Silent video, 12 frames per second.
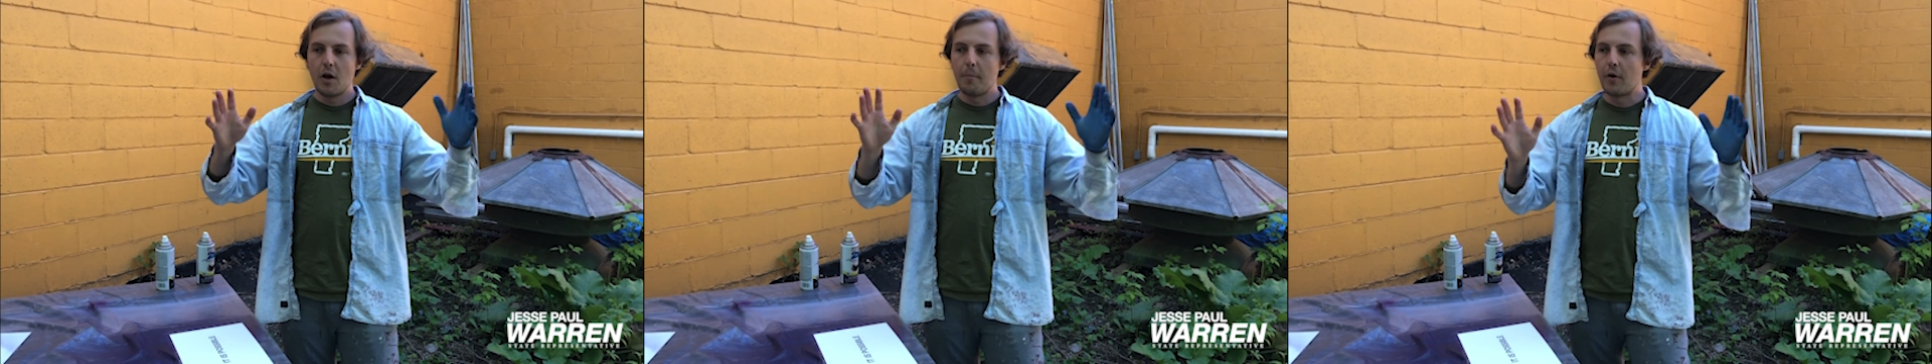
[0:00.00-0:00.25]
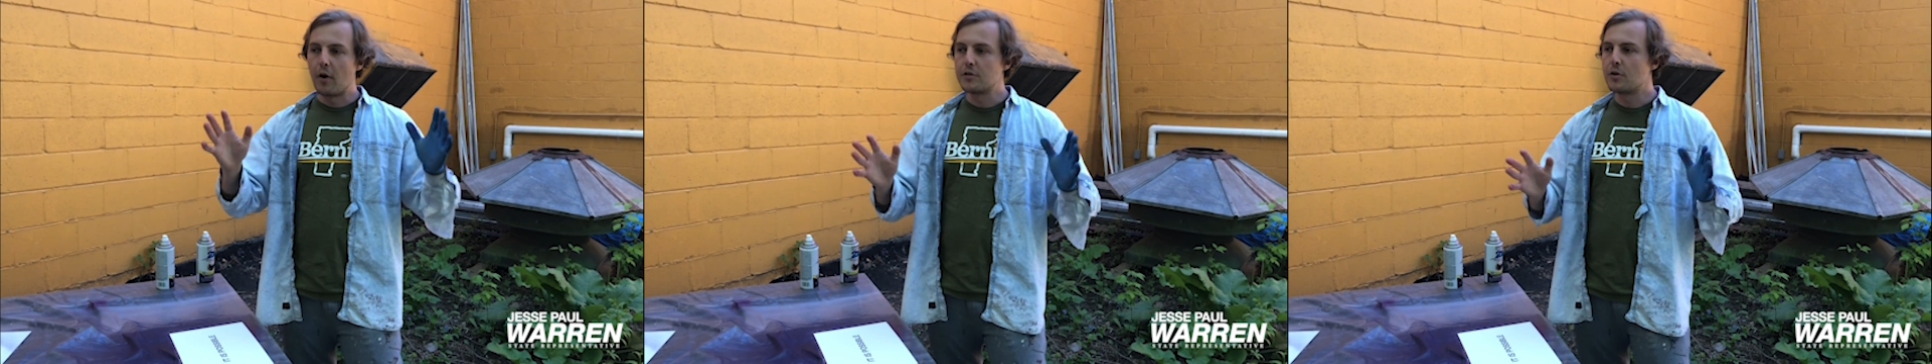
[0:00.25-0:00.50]

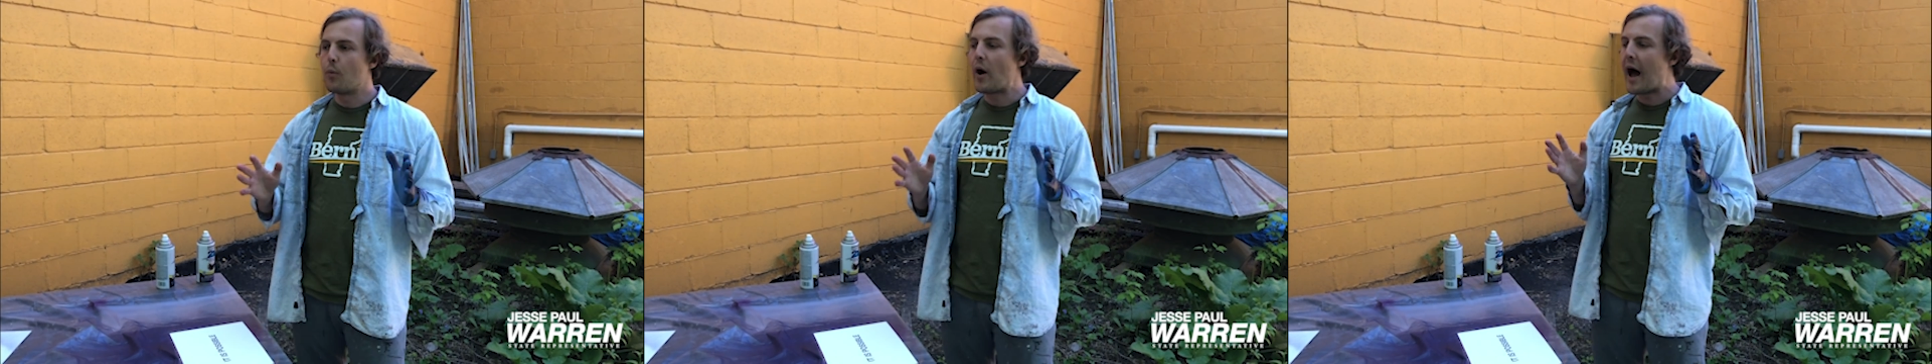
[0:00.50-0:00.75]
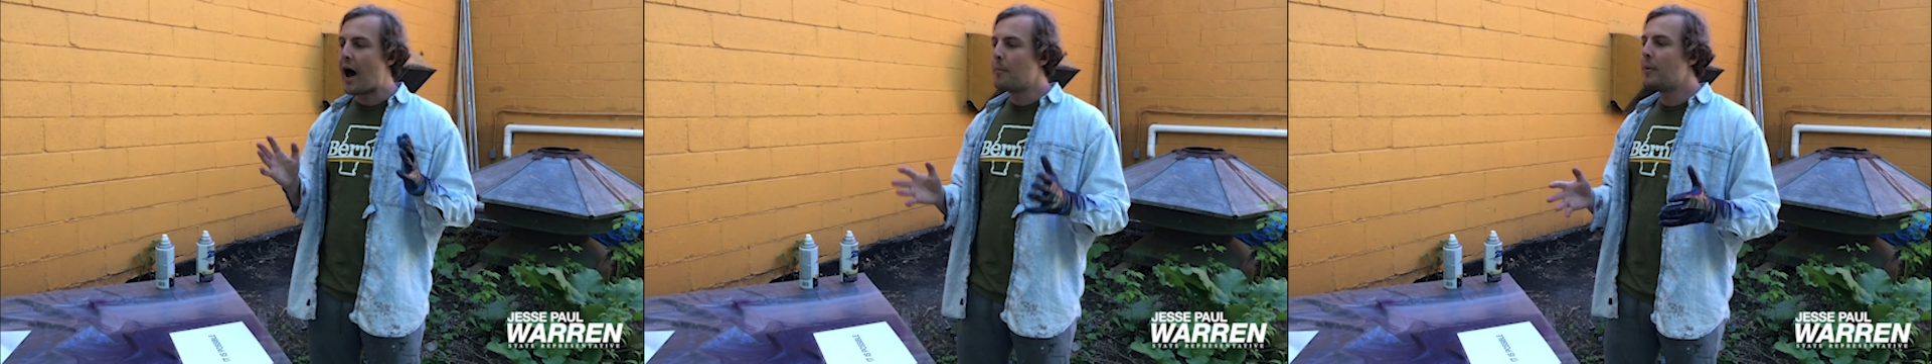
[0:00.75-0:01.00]
but also
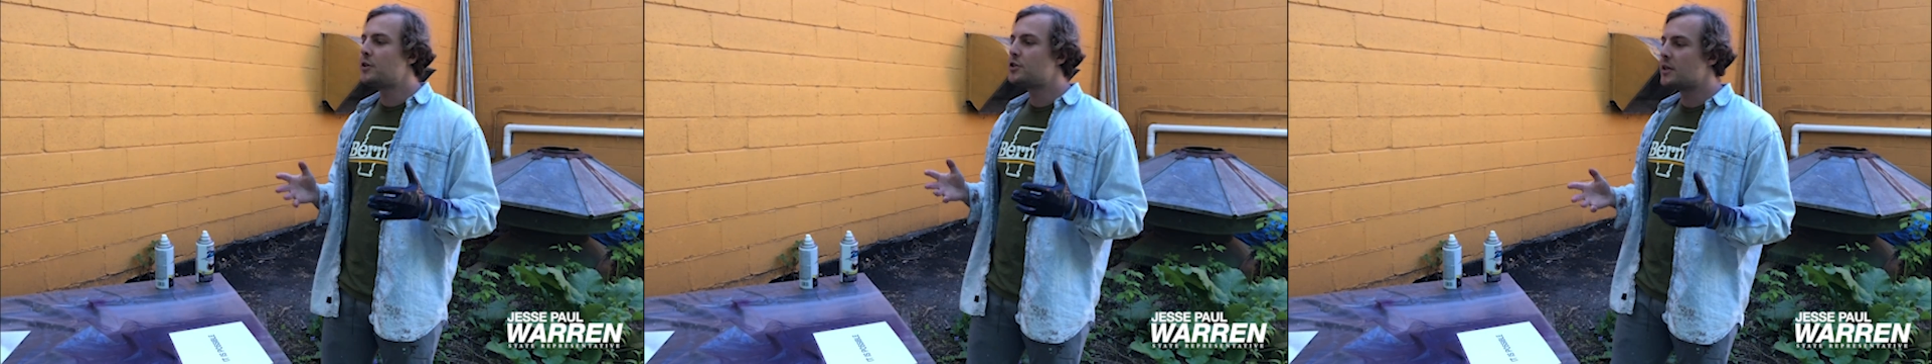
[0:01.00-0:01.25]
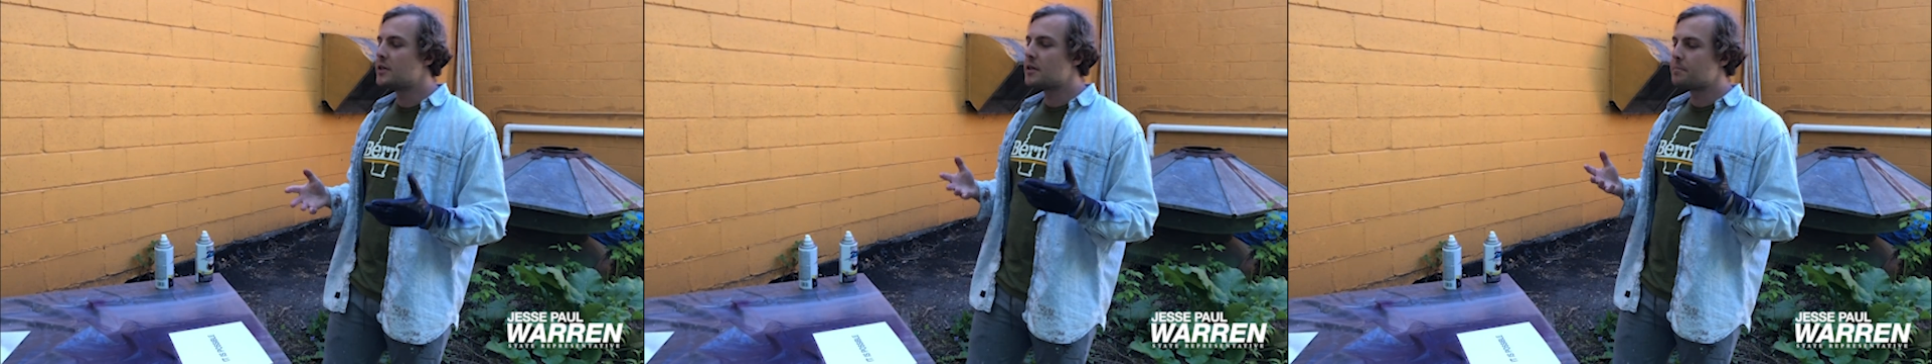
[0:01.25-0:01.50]
how much
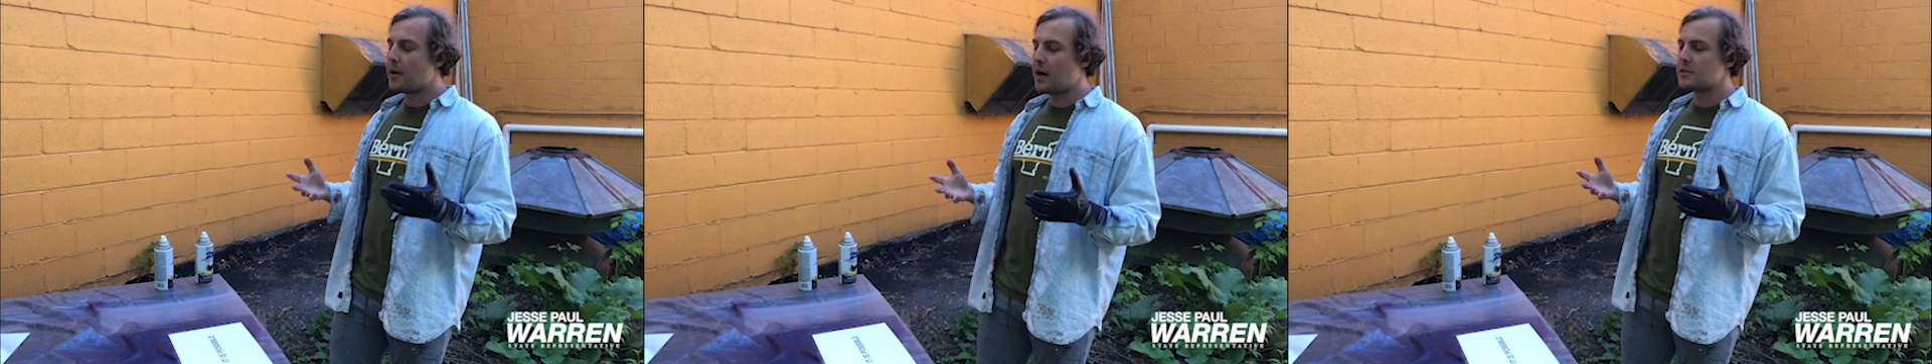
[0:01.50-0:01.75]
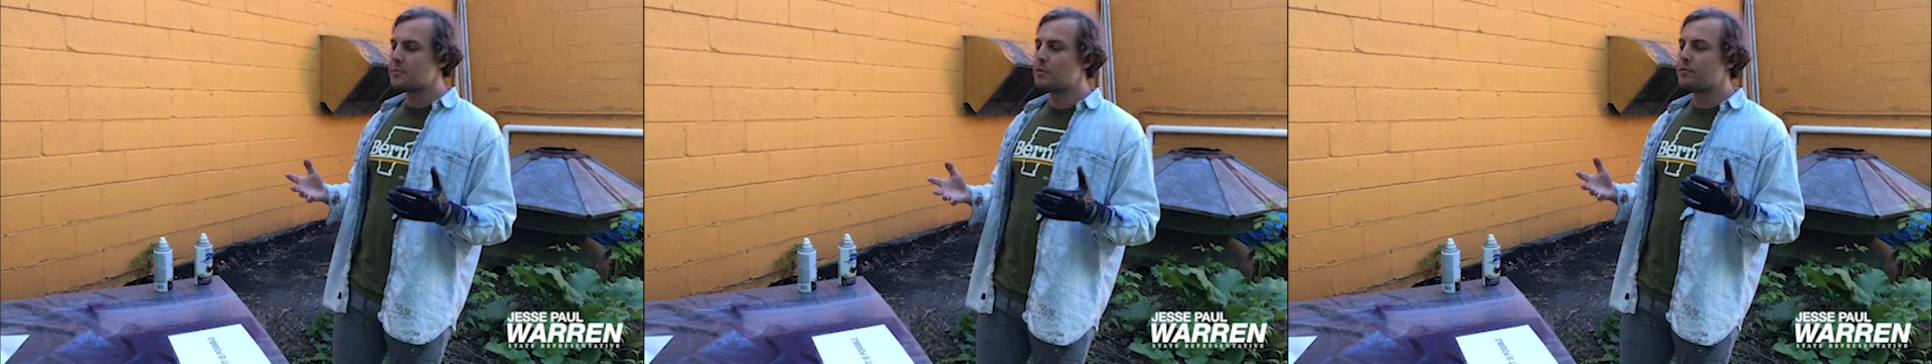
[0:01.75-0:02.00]
is it
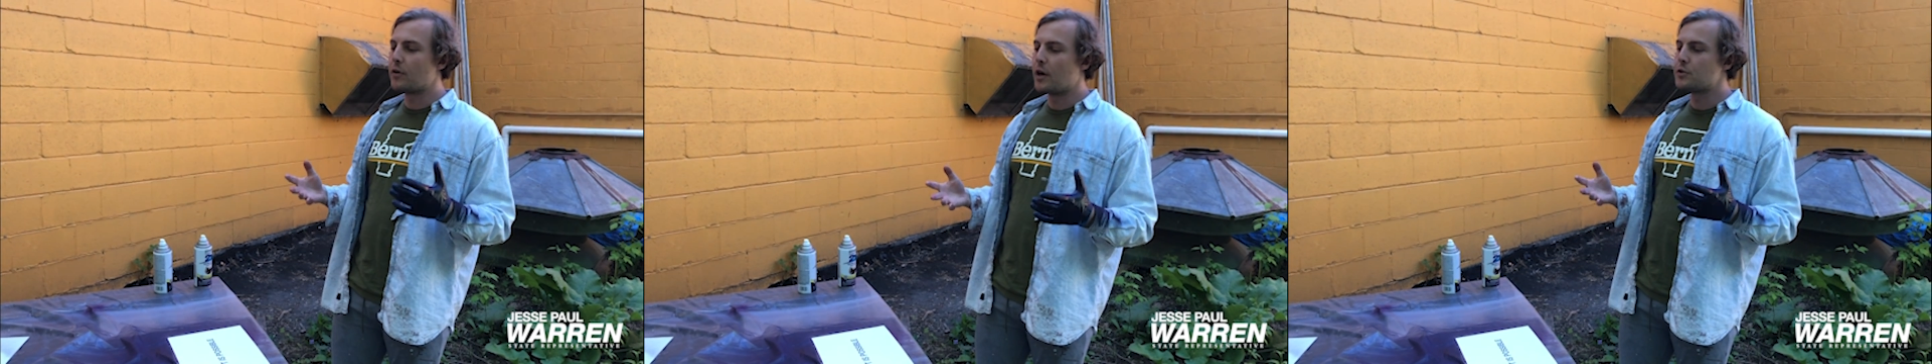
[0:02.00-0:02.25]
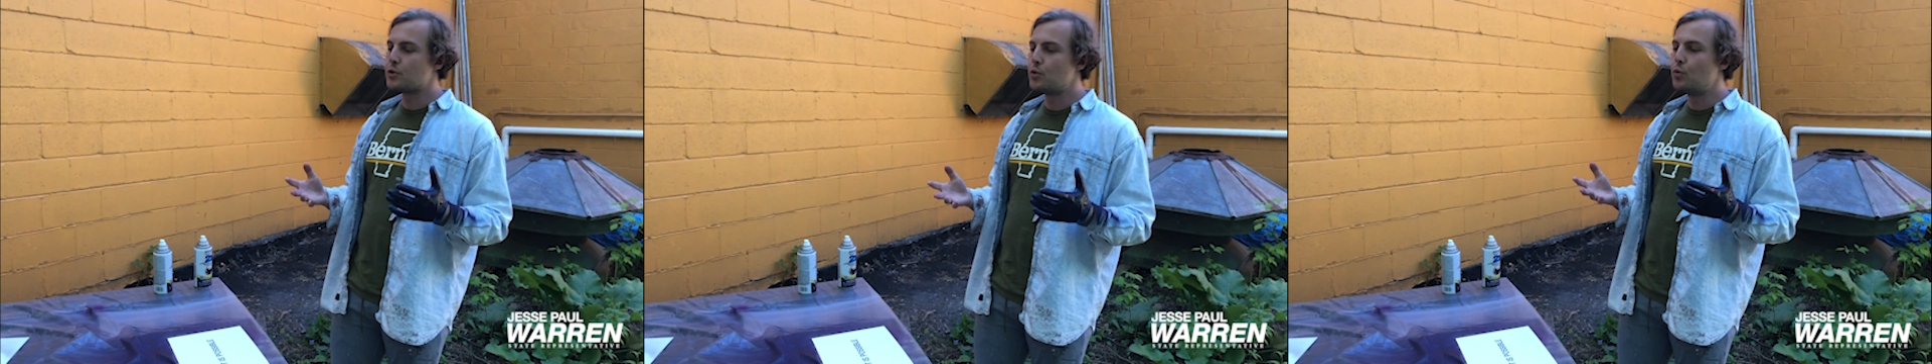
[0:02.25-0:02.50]
possible for
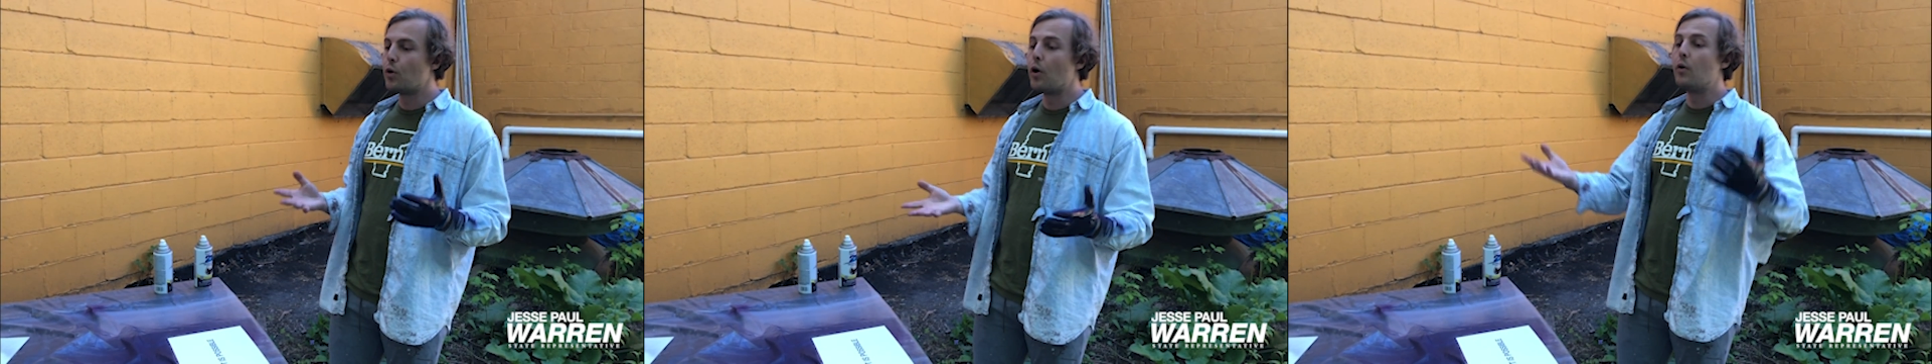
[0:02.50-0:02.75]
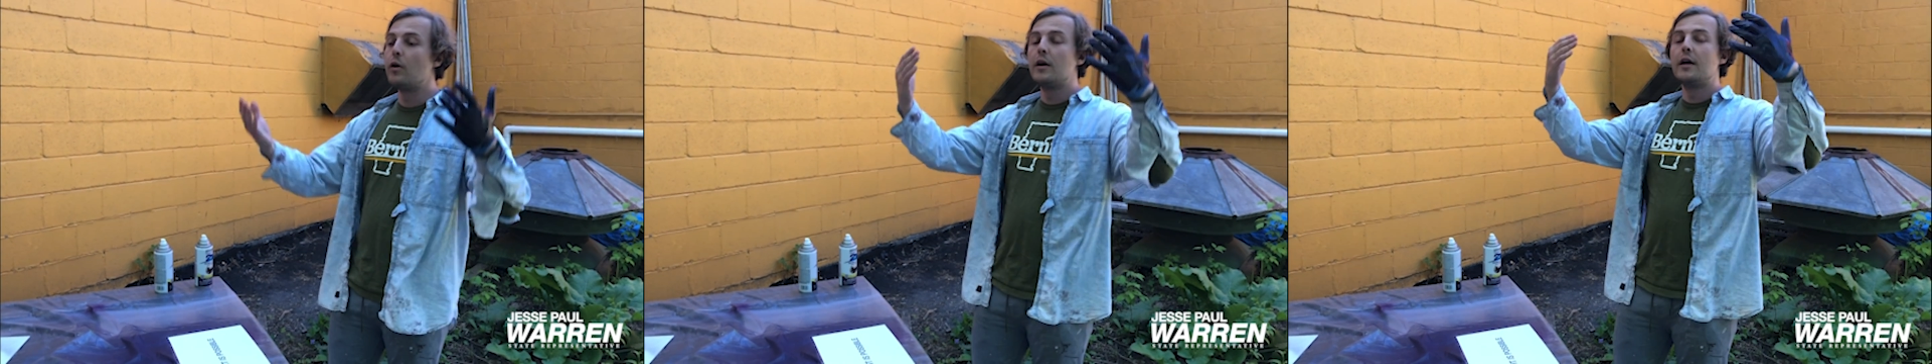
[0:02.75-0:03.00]
us to grow
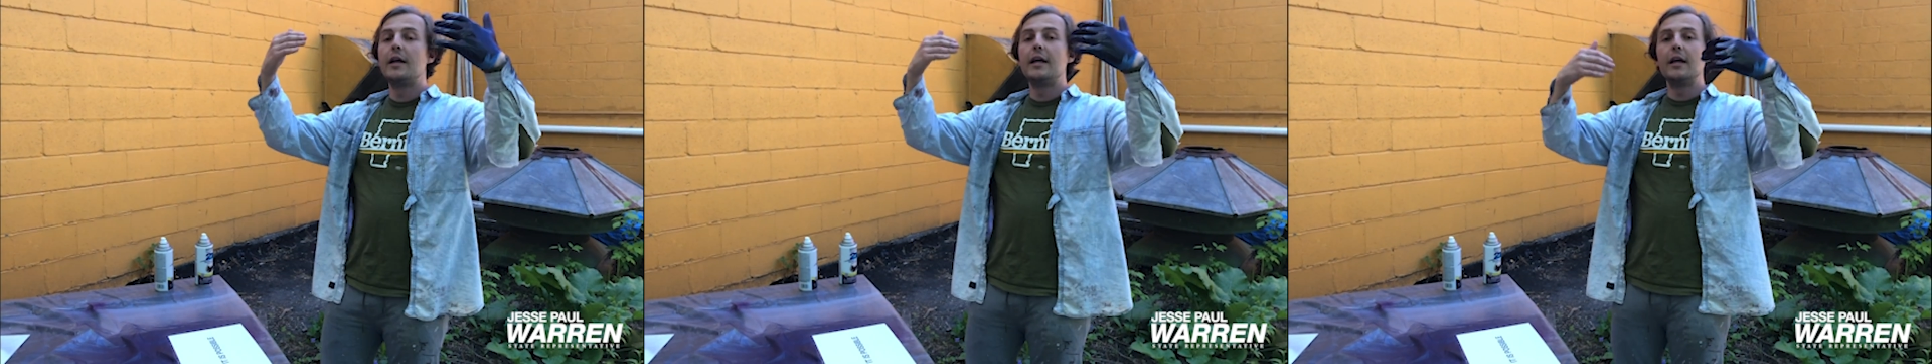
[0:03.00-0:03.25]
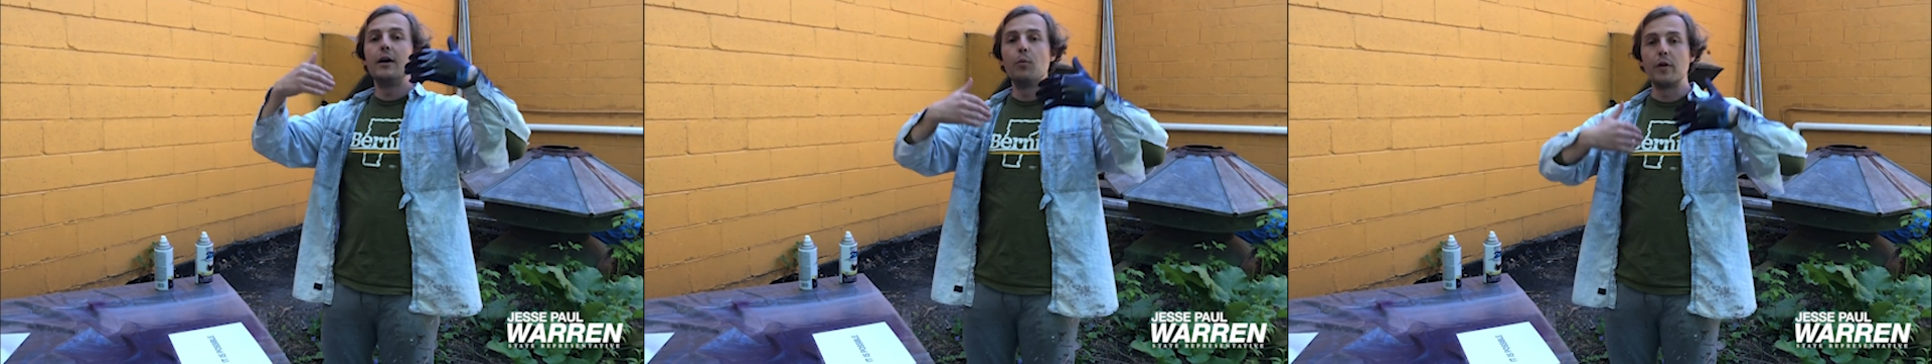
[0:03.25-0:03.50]

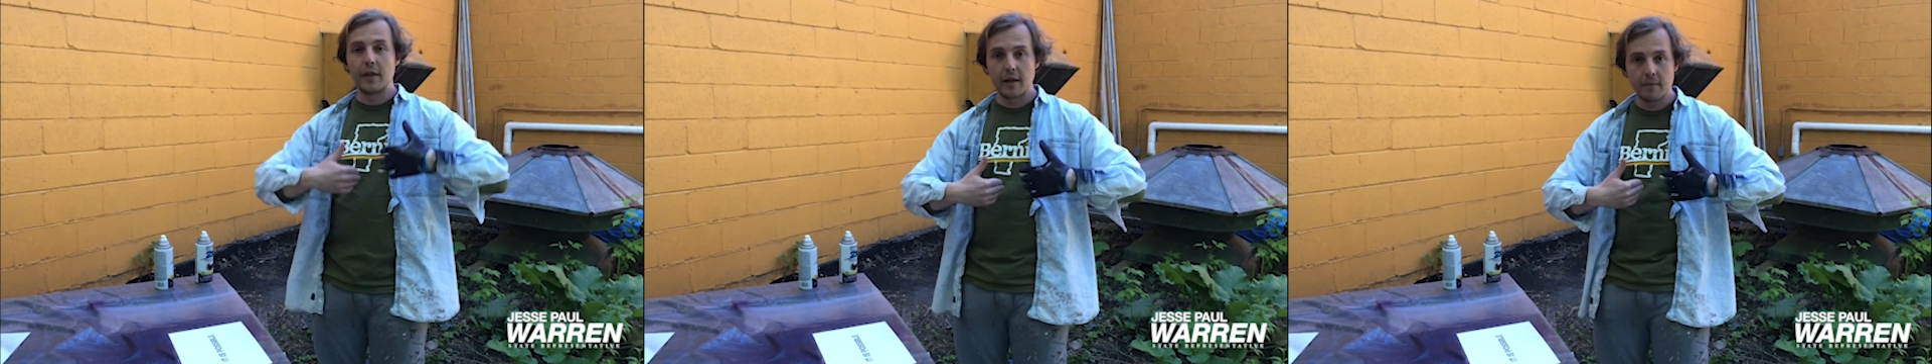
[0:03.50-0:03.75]
within?